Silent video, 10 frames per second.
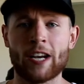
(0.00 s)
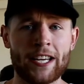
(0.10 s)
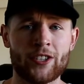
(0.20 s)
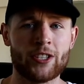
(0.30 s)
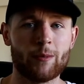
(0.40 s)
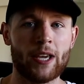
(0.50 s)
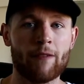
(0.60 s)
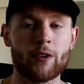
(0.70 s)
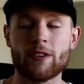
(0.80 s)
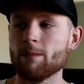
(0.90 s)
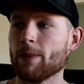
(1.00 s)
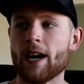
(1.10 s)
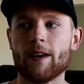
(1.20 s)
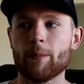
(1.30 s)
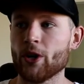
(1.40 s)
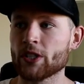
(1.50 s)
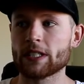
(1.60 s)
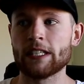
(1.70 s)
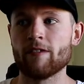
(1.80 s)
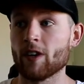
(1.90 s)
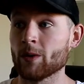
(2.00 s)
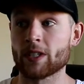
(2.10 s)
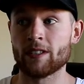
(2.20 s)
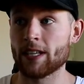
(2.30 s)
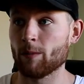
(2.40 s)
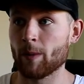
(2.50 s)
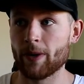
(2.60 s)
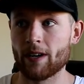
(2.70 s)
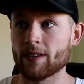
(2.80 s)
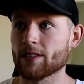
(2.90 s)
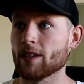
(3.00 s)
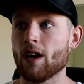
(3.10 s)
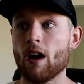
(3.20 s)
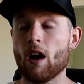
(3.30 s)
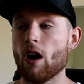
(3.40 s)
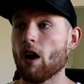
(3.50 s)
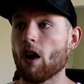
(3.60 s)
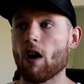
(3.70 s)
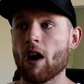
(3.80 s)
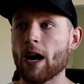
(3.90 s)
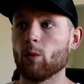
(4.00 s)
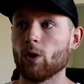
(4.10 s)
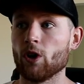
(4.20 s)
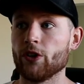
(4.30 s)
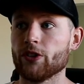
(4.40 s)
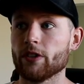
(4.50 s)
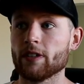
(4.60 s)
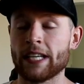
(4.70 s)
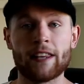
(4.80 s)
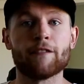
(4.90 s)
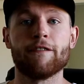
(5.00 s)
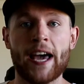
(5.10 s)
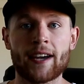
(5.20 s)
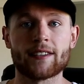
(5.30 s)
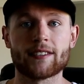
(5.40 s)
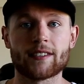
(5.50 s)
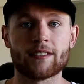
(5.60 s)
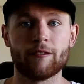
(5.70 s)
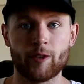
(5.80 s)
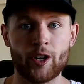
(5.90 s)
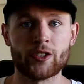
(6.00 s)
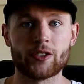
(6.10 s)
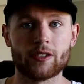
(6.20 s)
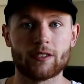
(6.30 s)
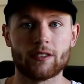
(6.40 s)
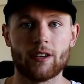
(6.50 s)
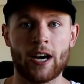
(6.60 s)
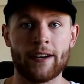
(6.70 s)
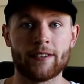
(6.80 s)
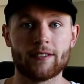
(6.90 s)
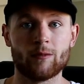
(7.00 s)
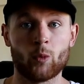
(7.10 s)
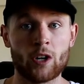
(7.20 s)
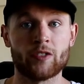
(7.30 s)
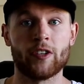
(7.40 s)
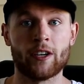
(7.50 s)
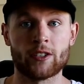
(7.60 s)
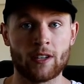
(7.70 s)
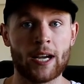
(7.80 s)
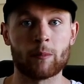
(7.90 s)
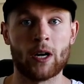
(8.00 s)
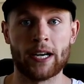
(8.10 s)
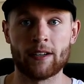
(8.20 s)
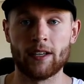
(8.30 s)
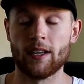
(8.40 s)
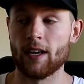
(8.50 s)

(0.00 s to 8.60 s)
relationship you have with them, but personally, if I was going to tell my parents, I would get the facts first. I'd watch videos like mine.